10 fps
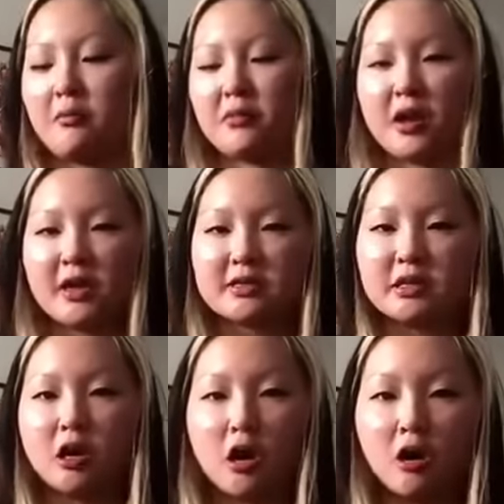nice
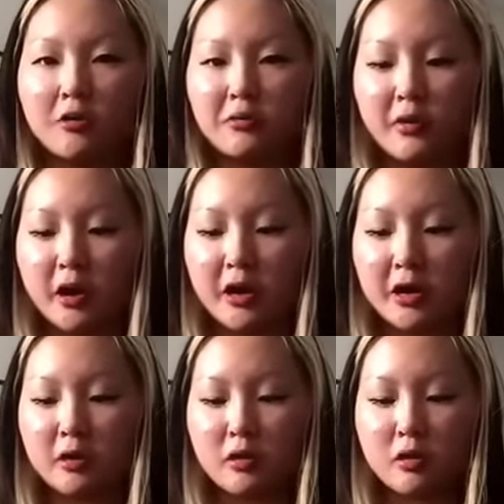and hard
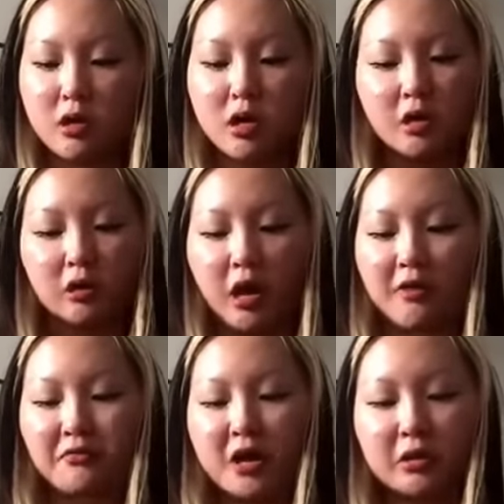wearing. I
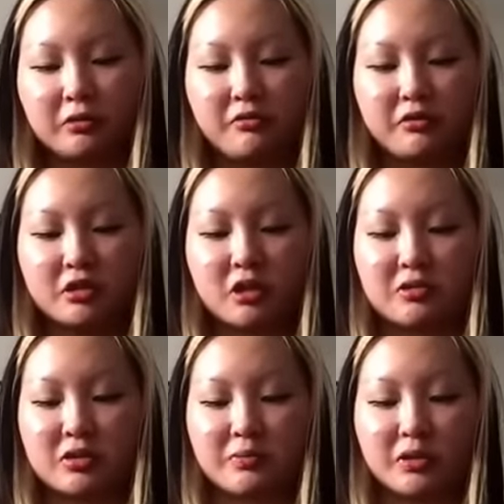find Louis Vuitton
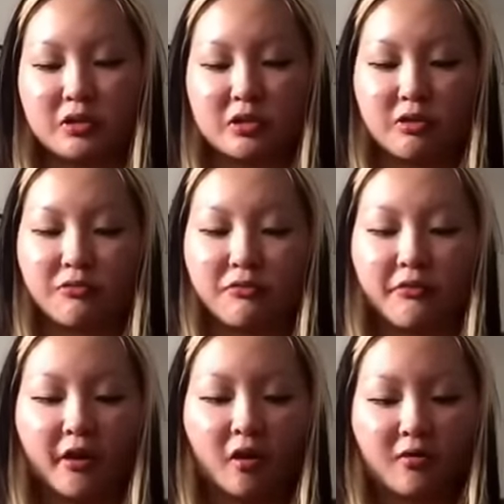zippers are
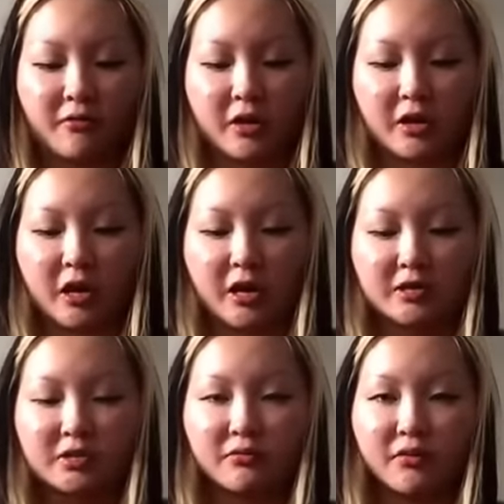very, very
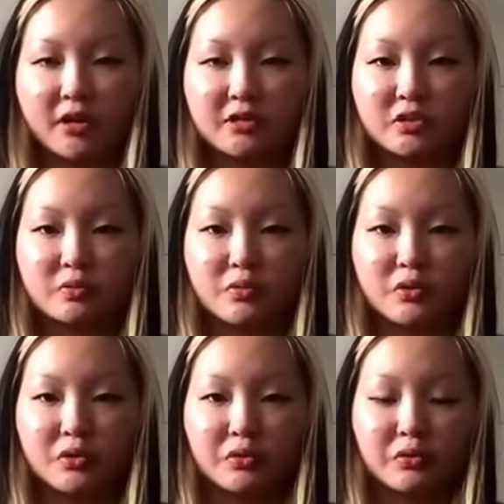nice. They're very
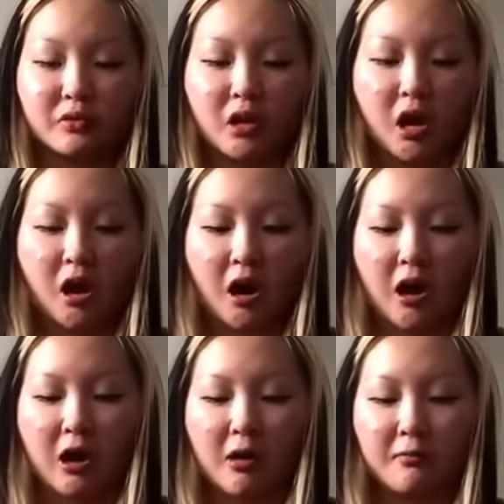smooth.
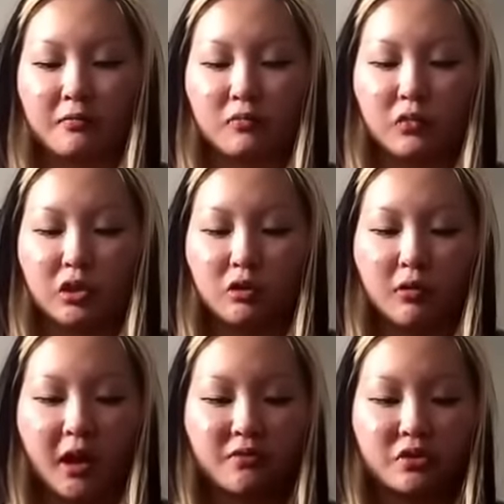You
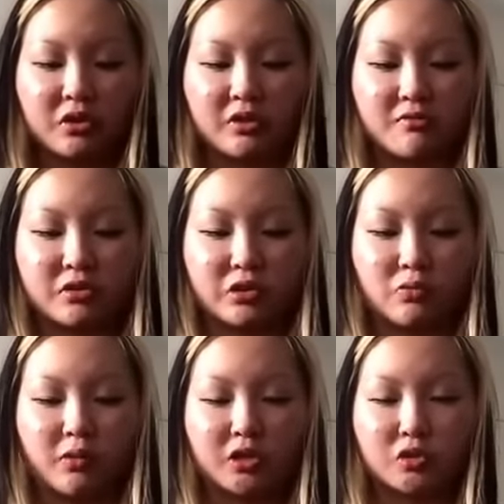don't have to give so
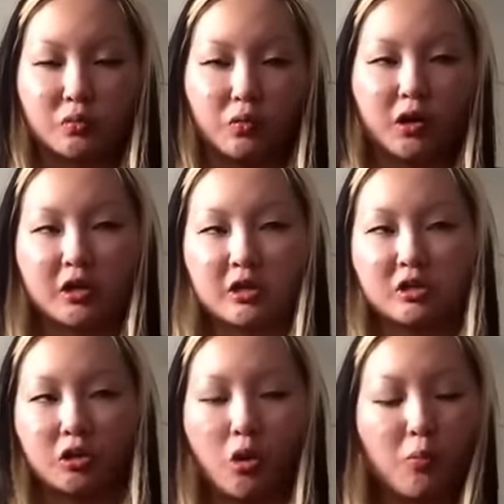much work
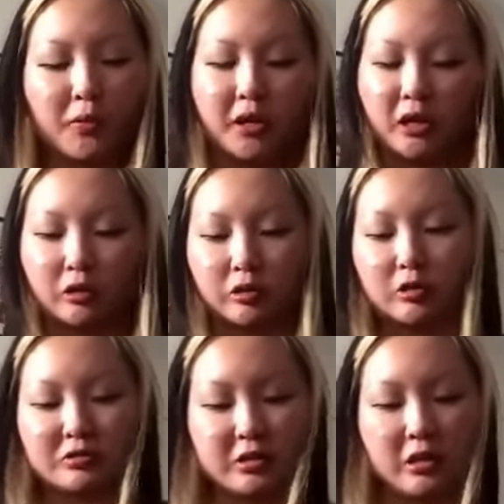into opening and
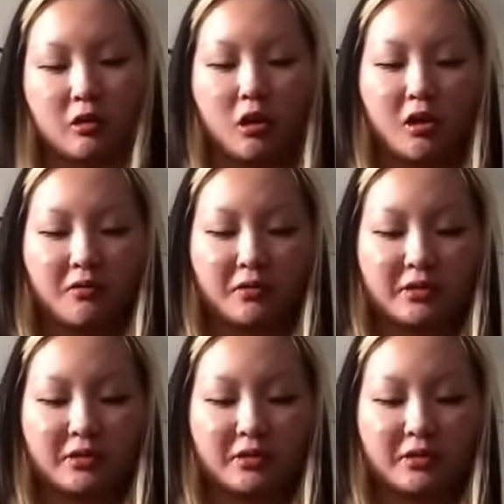closing the